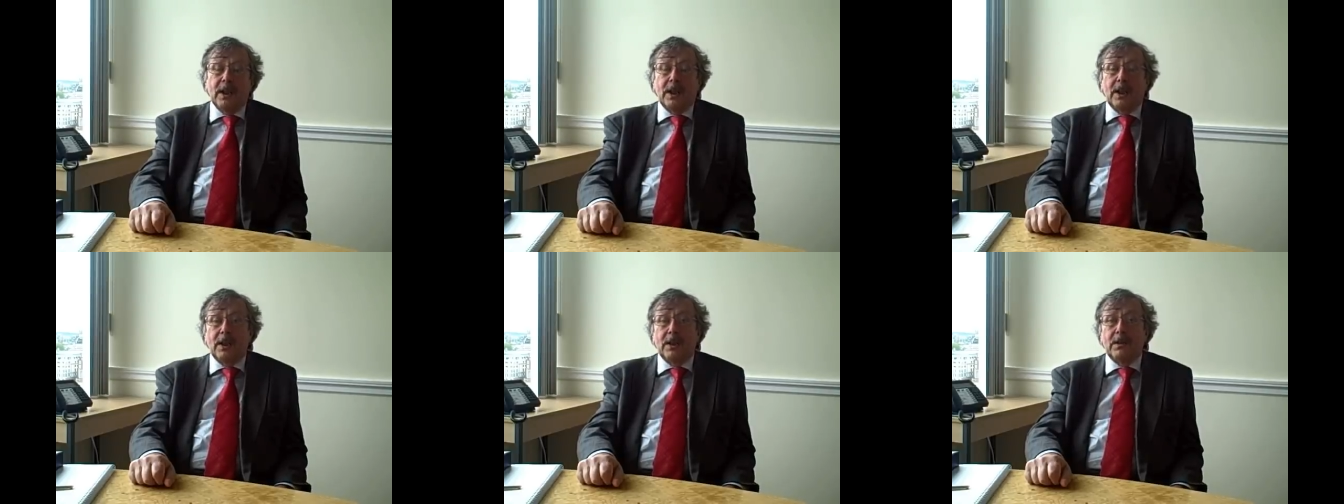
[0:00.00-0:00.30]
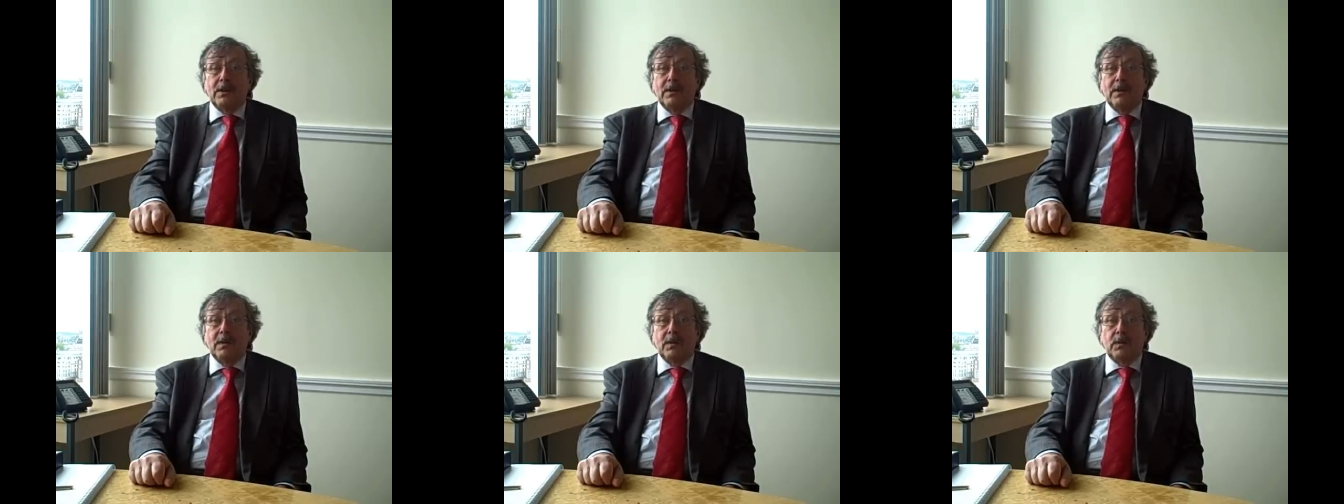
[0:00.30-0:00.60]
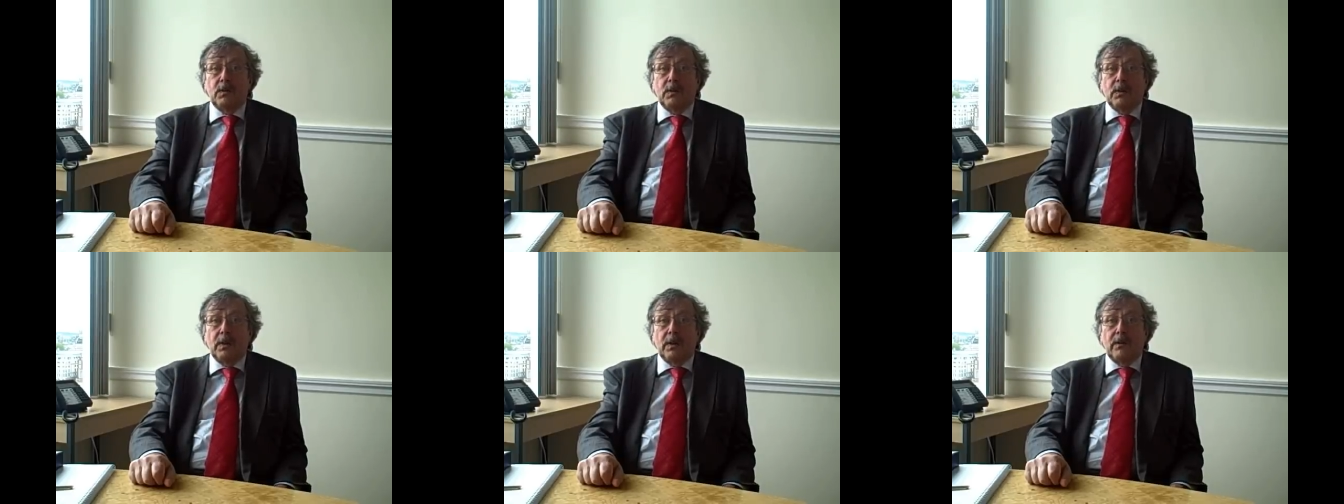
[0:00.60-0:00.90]
in
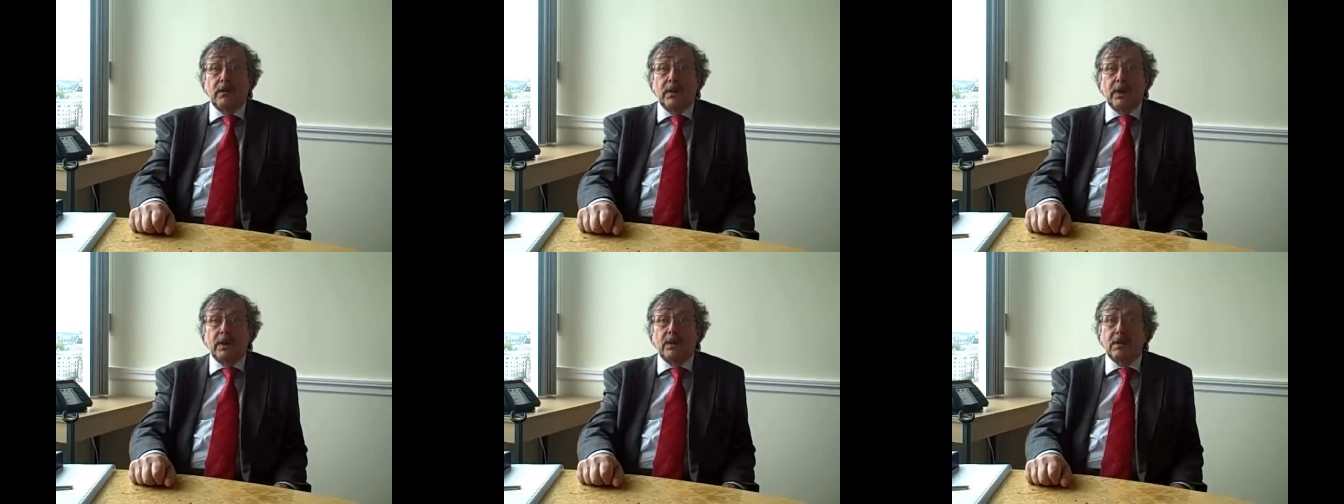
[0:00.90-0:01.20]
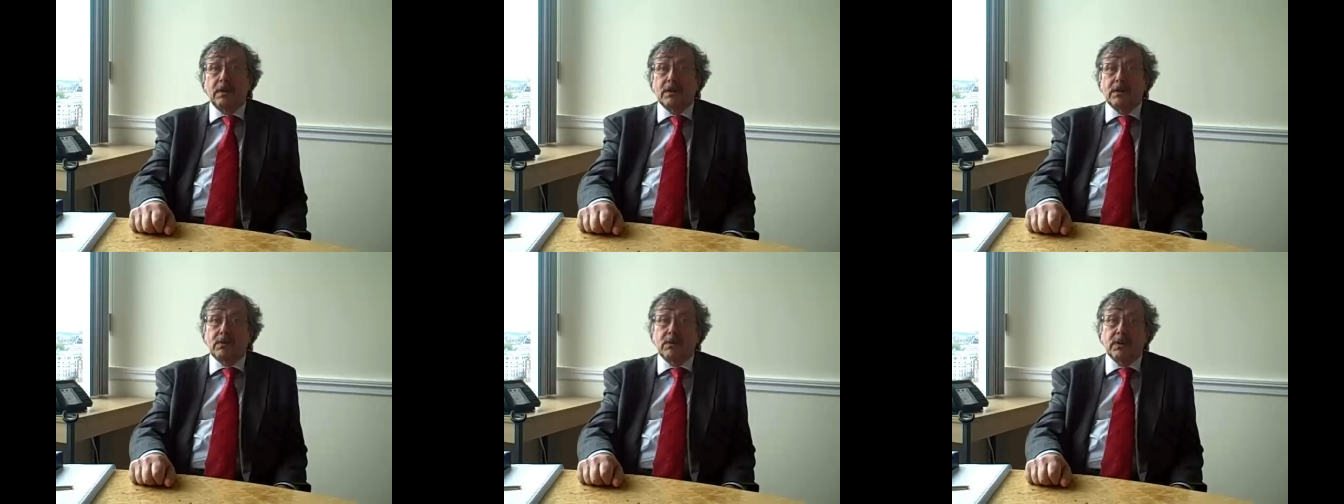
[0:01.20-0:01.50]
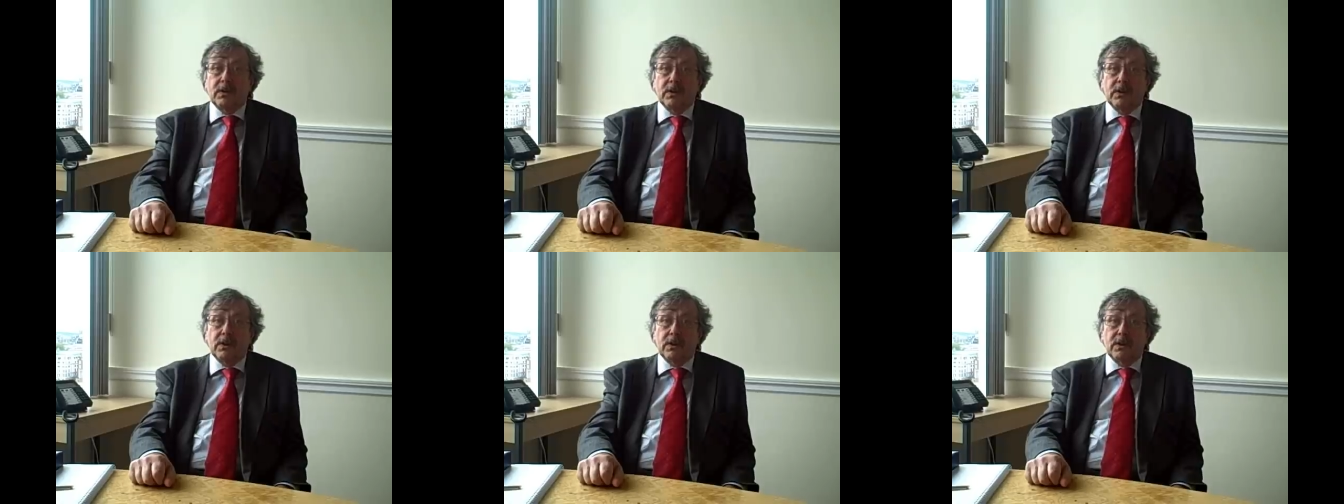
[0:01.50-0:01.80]
uh, various
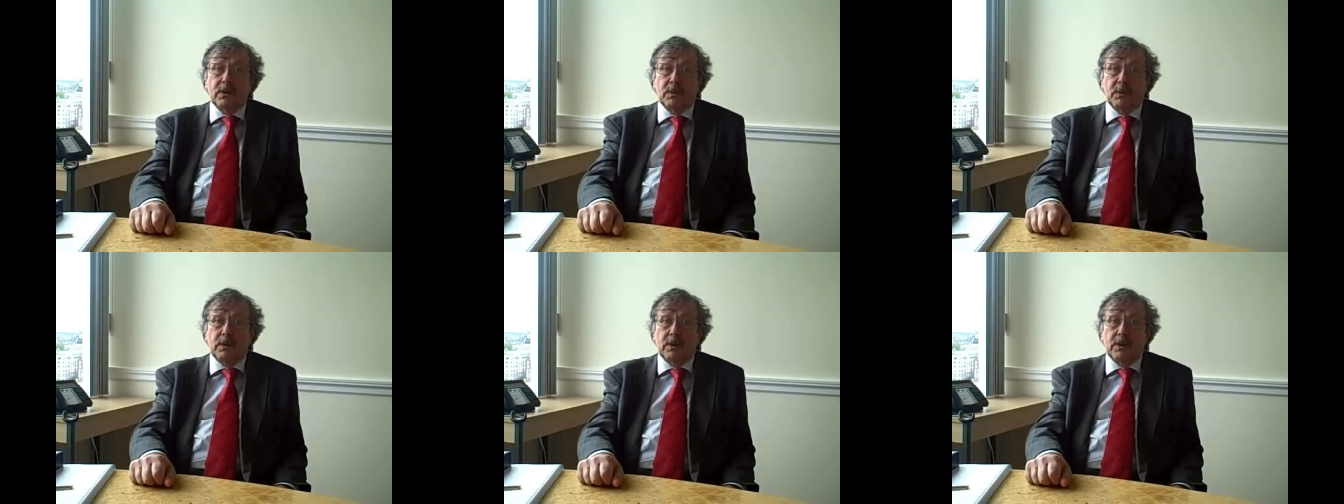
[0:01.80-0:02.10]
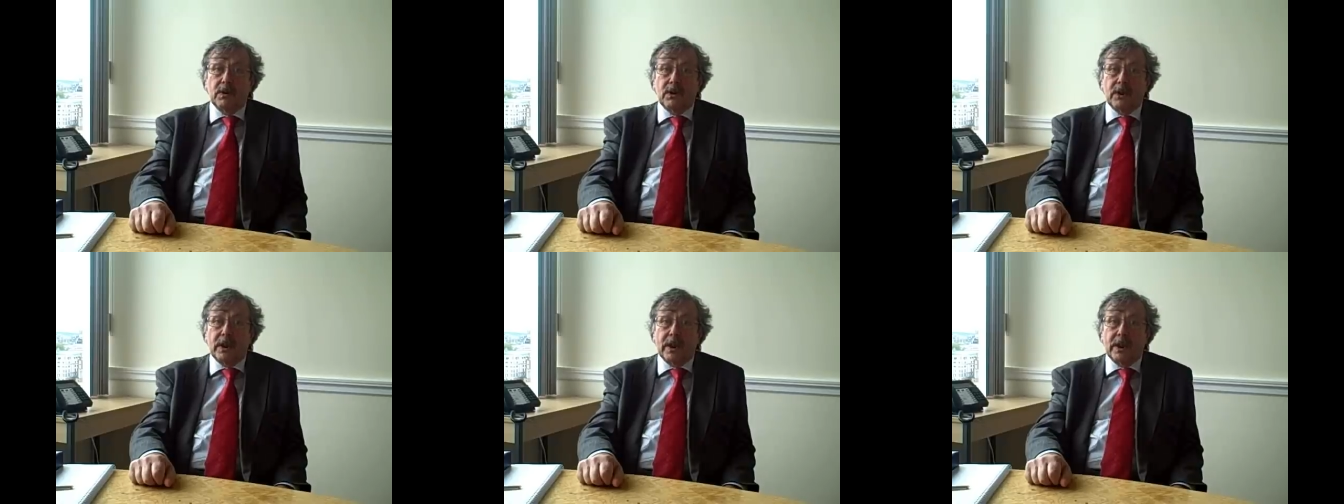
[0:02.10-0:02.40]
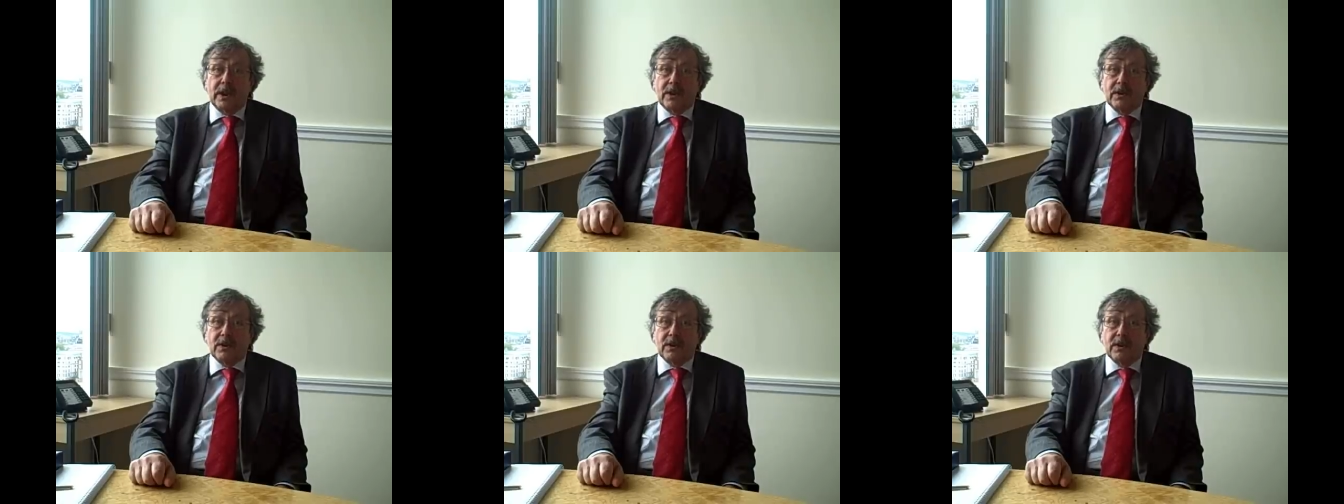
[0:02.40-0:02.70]
research
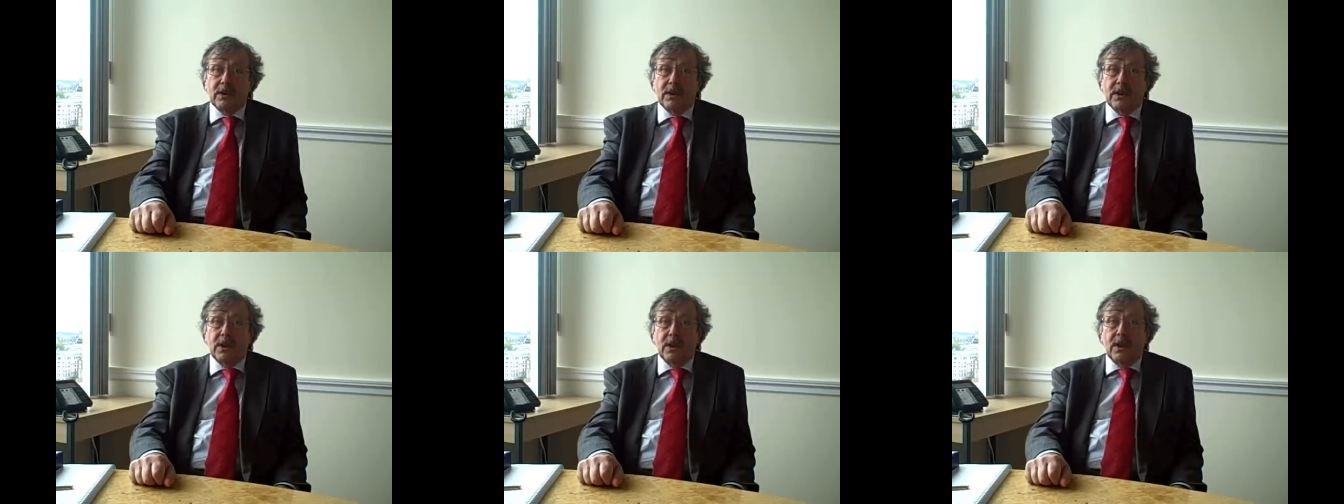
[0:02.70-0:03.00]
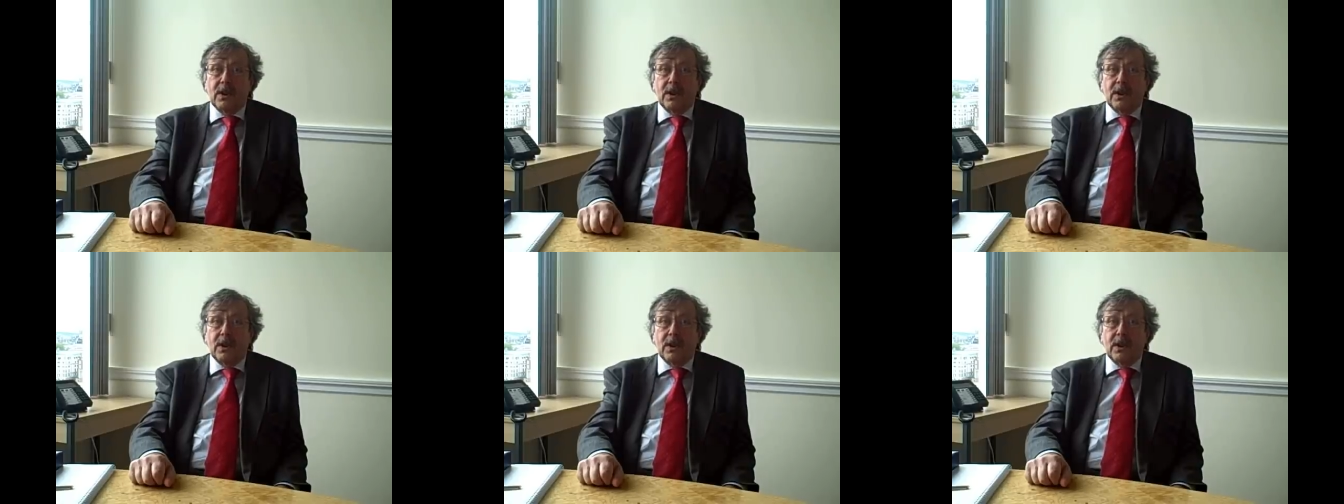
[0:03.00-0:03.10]
projects.